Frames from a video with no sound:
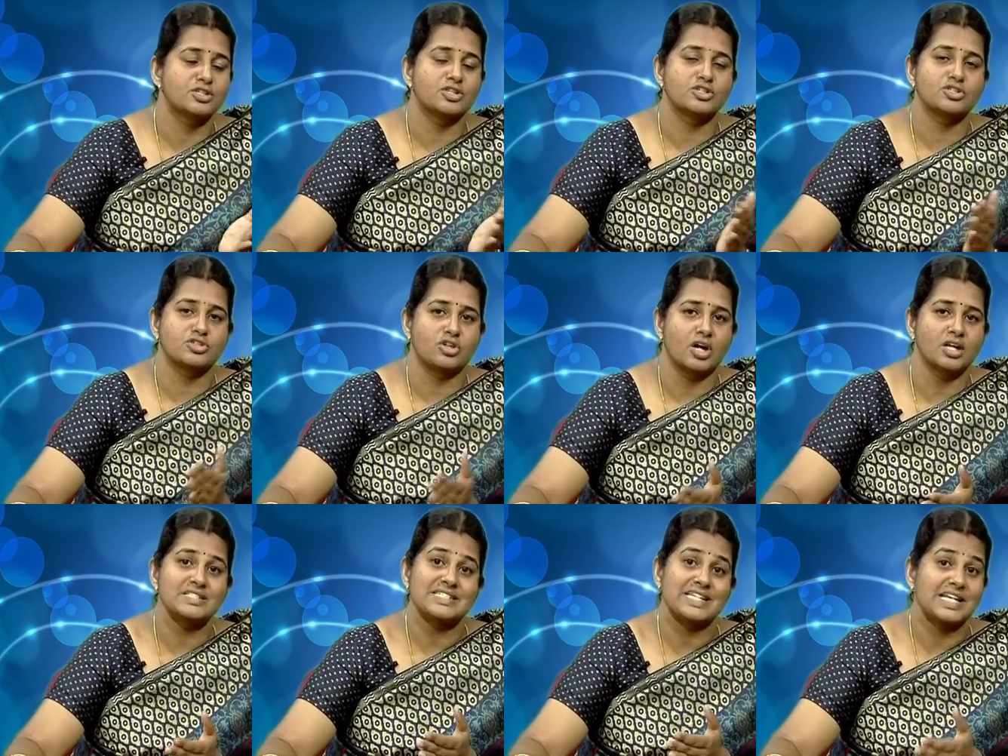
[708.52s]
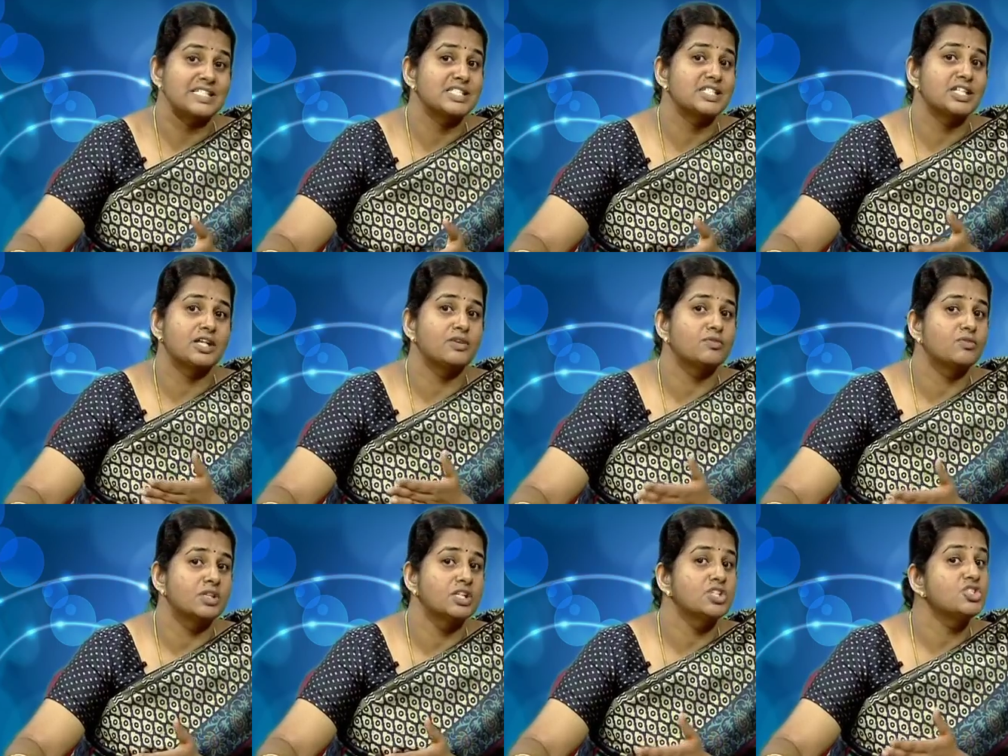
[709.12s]
this is not
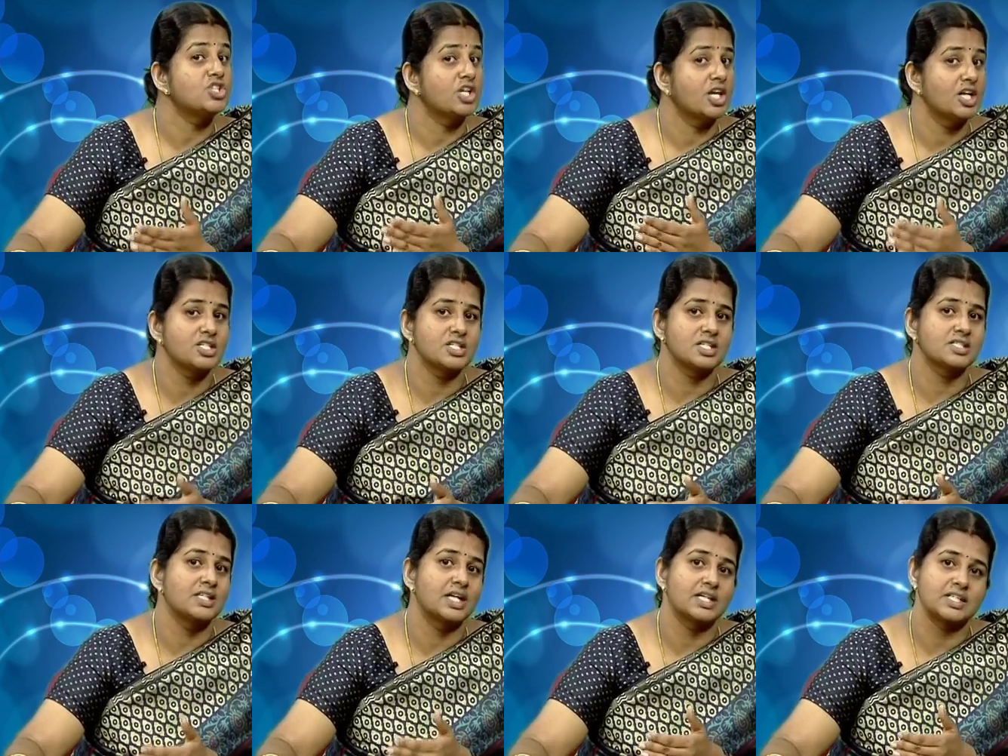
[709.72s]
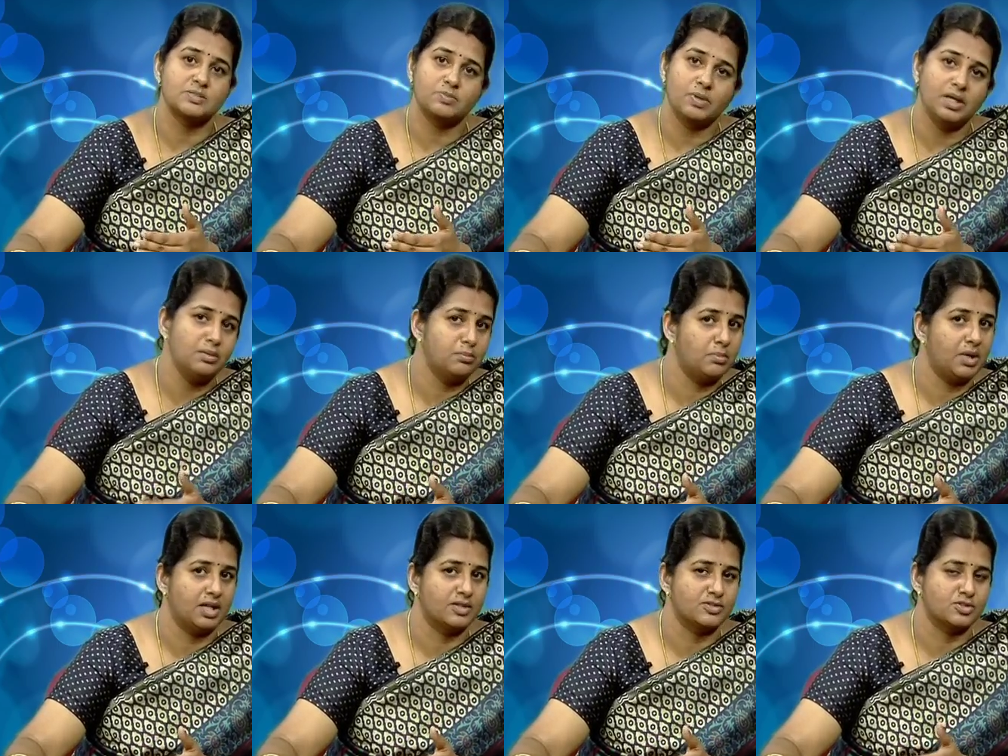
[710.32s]
sensitive to the changes that has
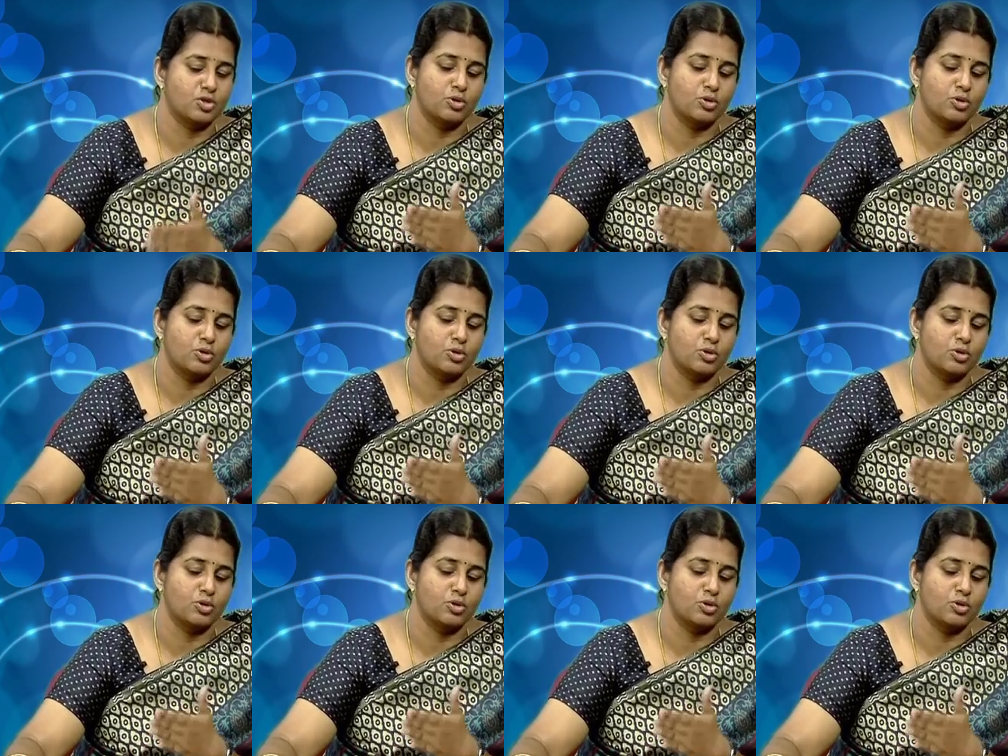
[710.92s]
been made.